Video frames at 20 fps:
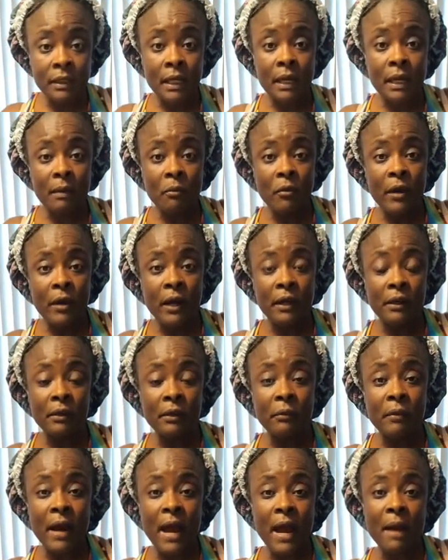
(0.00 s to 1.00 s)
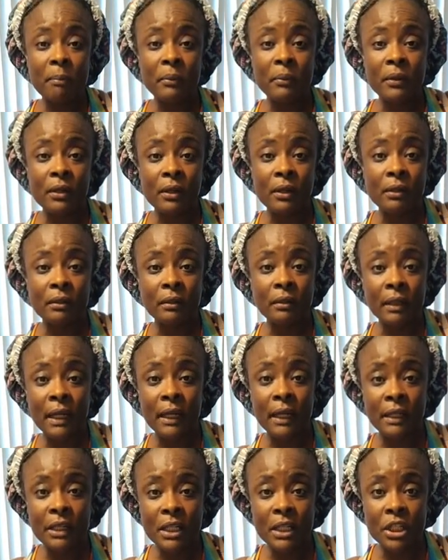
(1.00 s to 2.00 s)
I'm wearing a wrapper
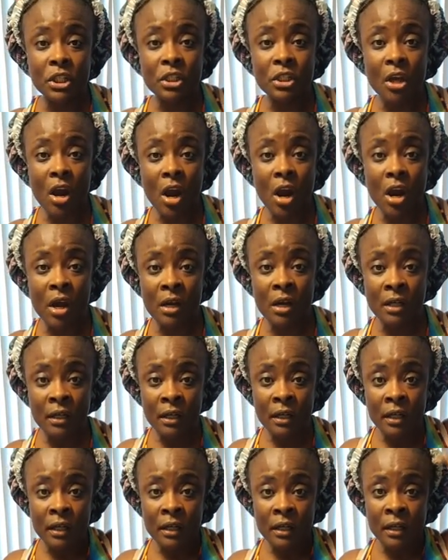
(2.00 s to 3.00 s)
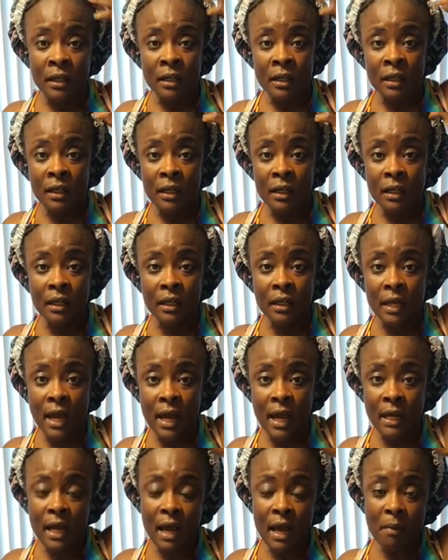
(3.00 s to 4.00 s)
and a shirt. And
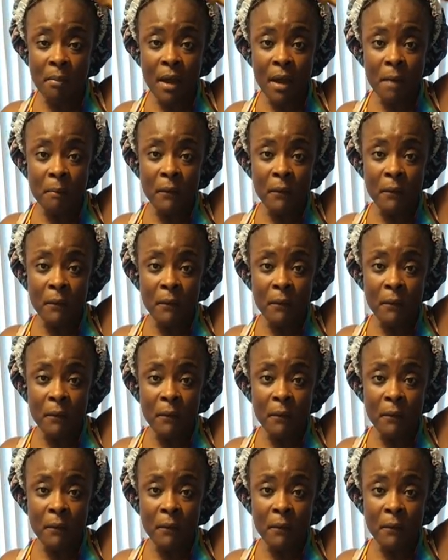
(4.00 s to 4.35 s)
I got my